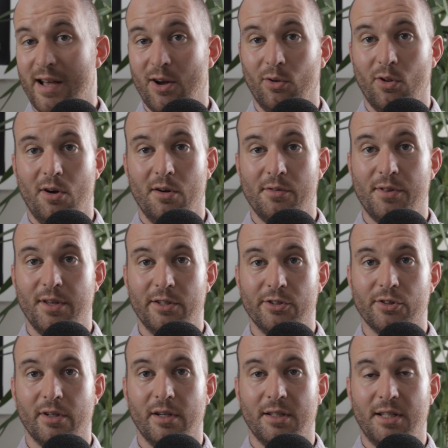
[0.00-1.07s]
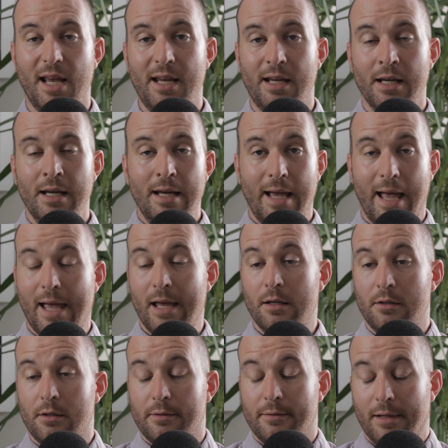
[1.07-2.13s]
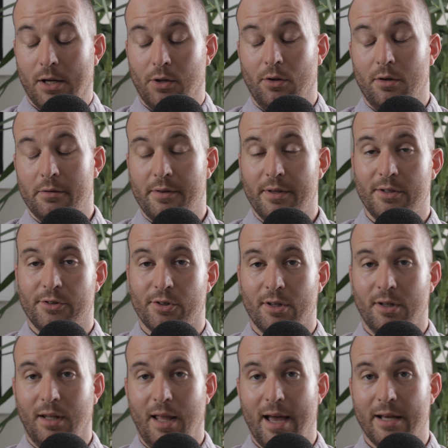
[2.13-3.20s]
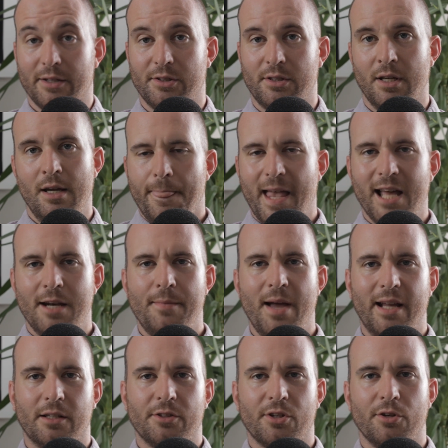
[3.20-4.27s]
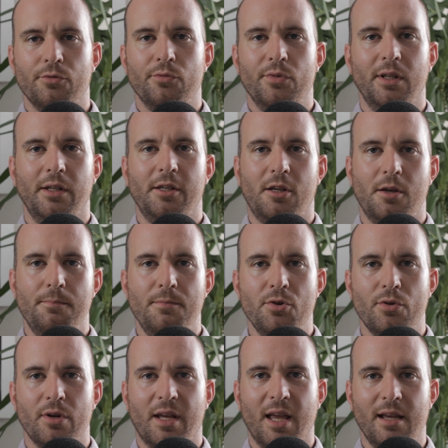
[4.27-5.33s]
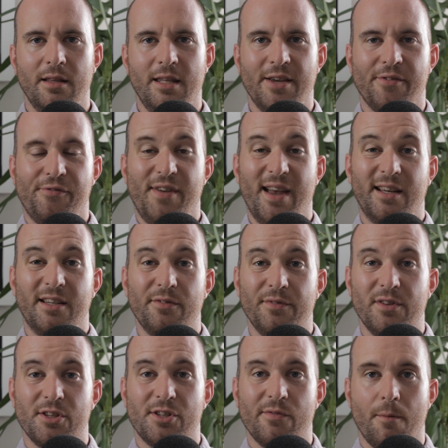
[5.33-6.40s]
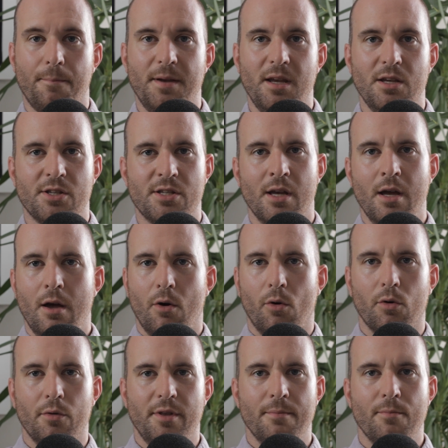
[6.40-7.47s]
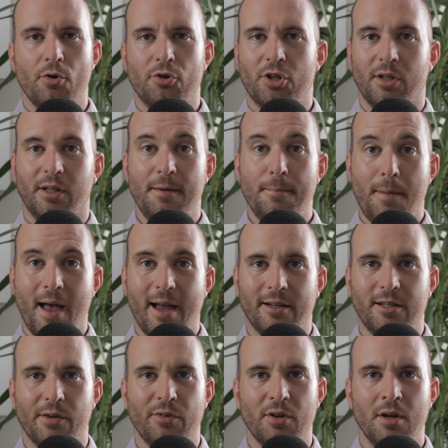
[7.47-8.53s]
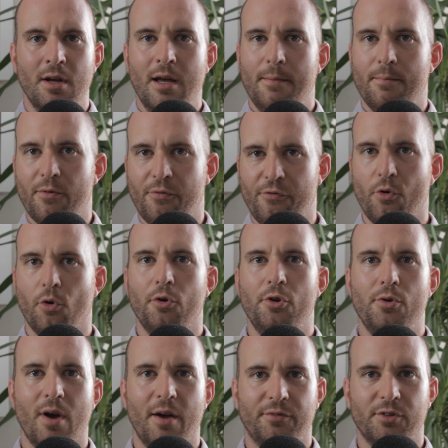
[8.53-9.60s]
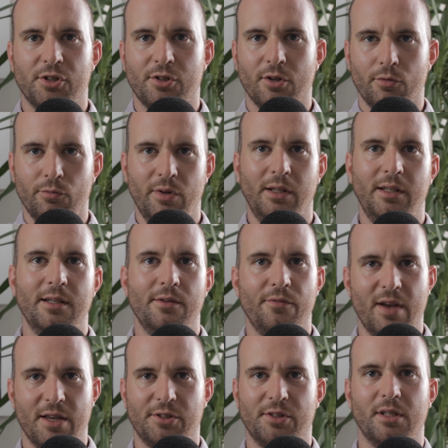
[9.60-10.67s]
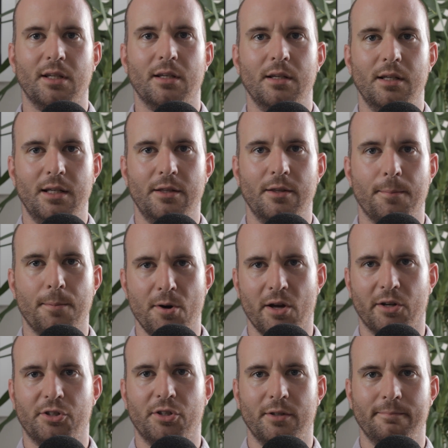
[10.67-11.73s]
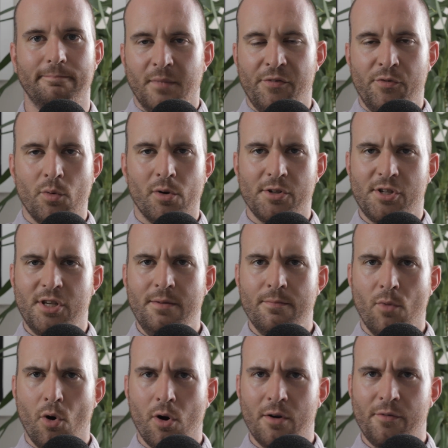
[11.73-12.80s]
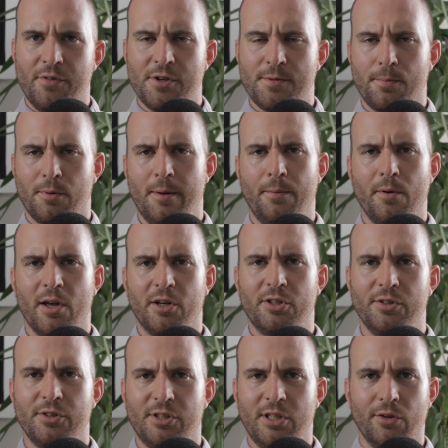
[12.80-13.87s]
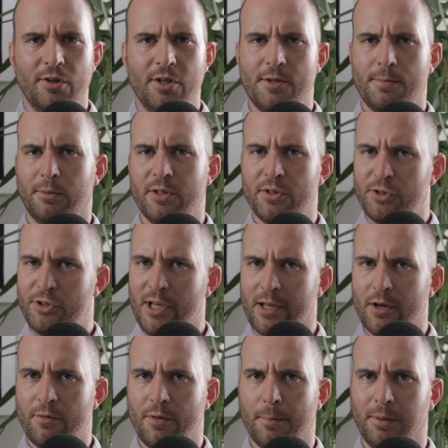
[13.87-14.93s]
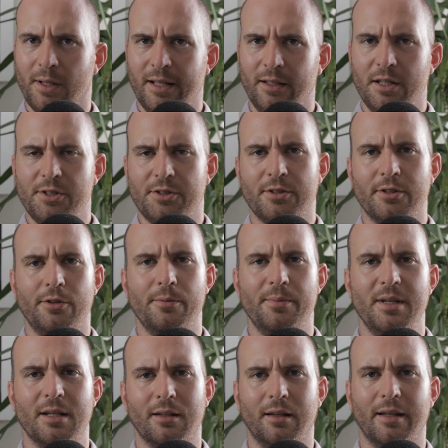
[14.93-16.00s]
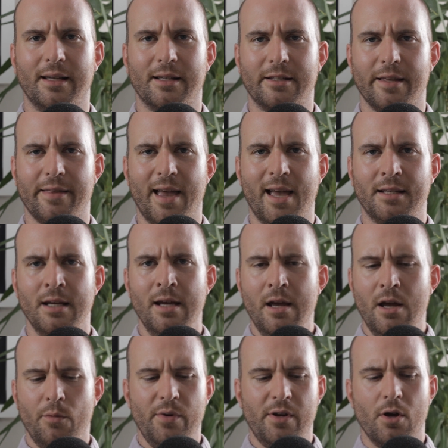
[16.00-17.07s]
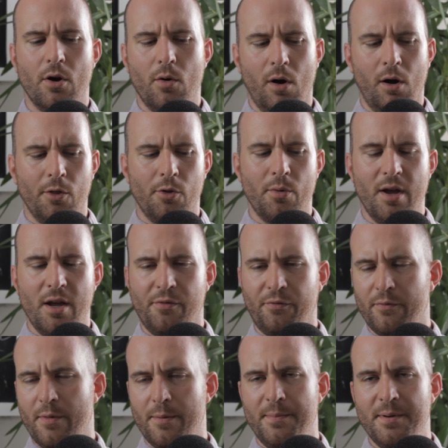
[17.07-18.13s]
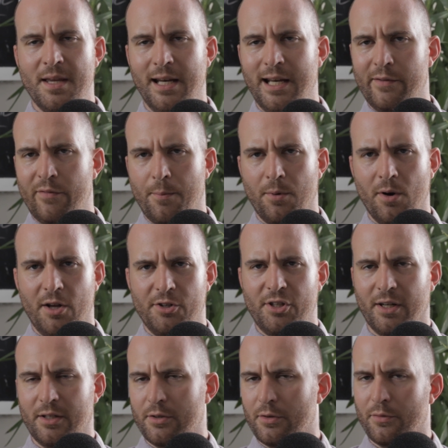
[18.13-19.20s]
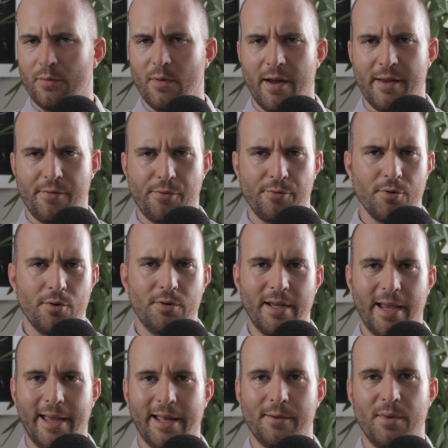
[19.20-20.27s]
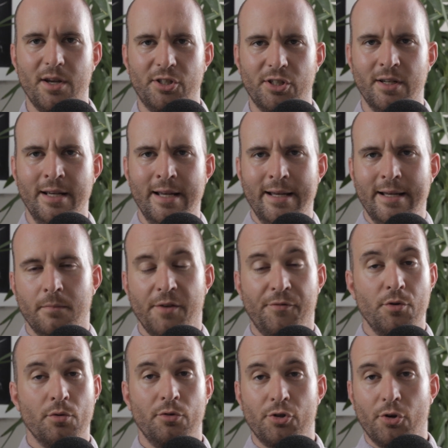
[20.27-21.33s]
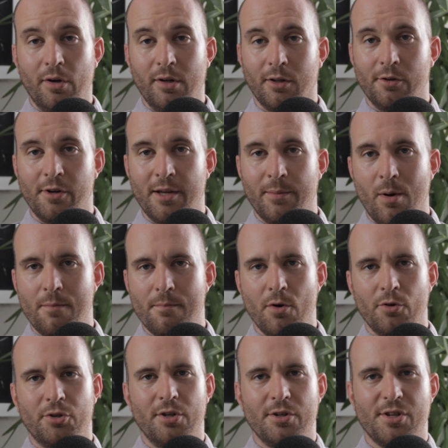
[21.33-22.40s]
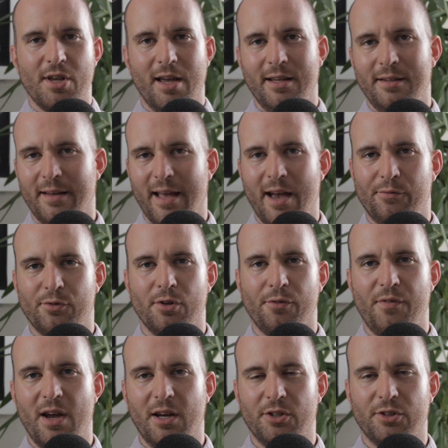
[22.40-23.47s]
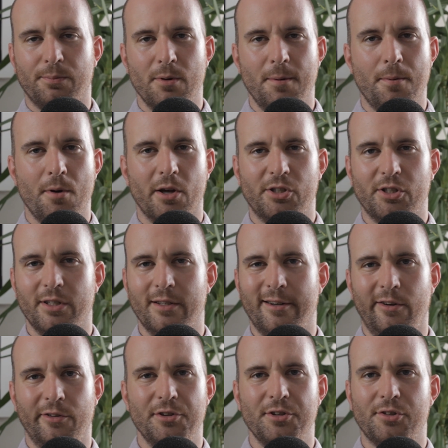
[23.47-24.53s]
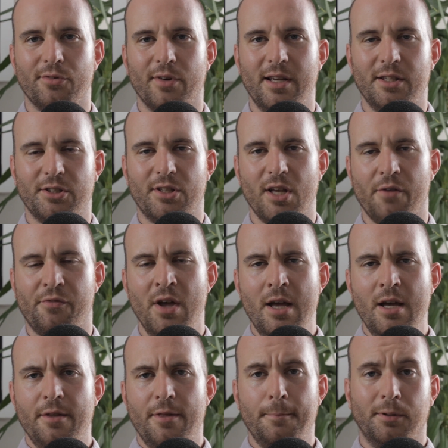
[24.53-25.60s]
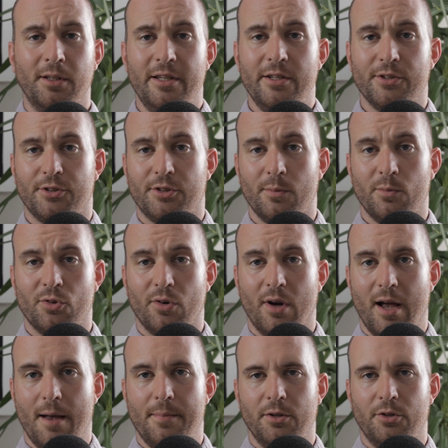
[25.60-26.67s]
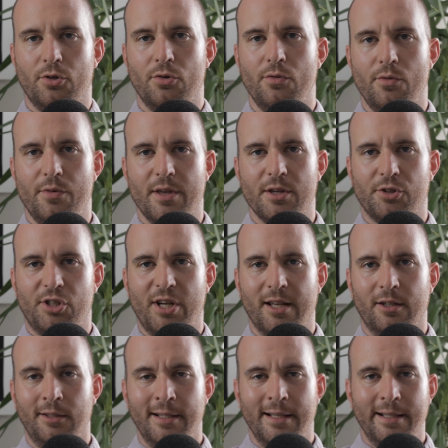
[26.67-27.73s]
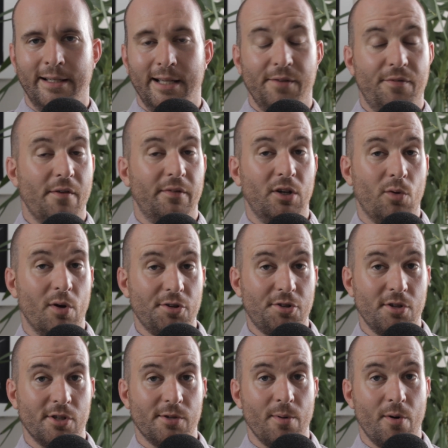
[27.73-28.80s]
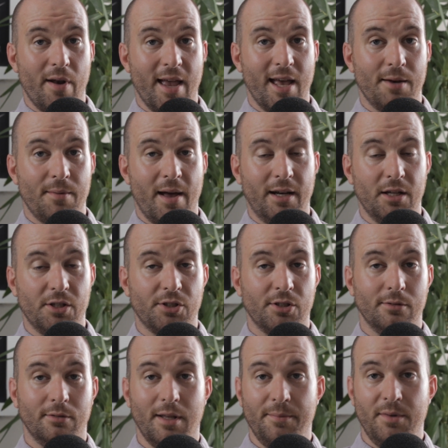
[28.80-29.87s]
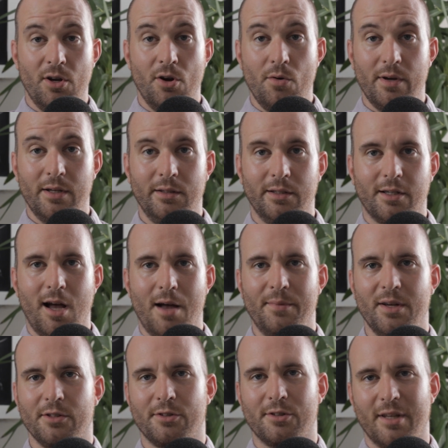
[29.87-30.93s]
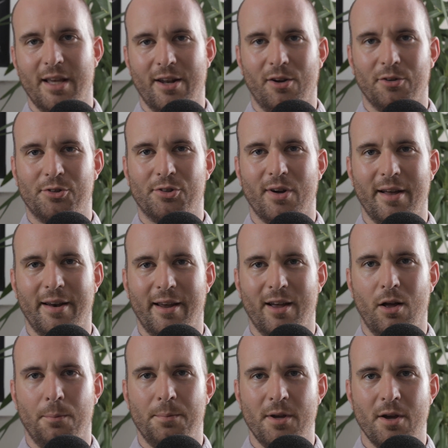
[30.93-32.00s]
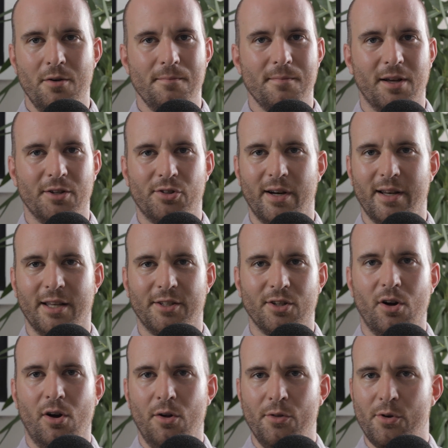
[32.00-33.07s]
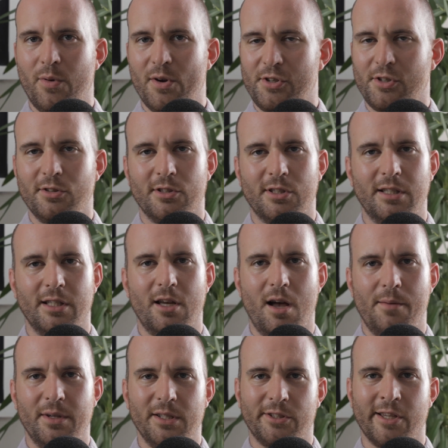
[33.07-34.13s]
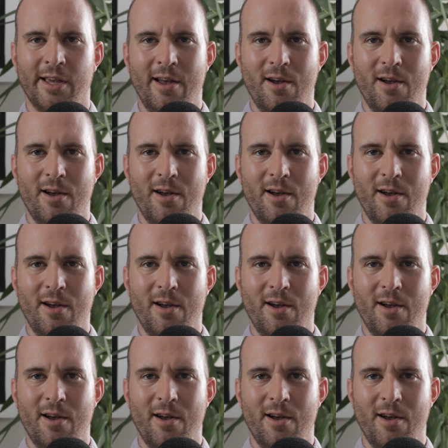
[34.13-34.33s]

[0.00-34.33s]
how long things are going to take and how long things are going to last animatics can really communicate the effectiveness of a piece or the emotional impact of it before you have to start really investing in the production. If you want to see more of this pre-production series, please check out the playlist. There'll be a link to that. We go all the way from the beginning of a project right through to animation. If you enjoy learning about motion design, After Effects, pre-production, all this great stuff, then please subscribe to this channel. If you have any questions about animatics, let me know in the comments and I'll try to help you out. I try to get to all the questions in the comments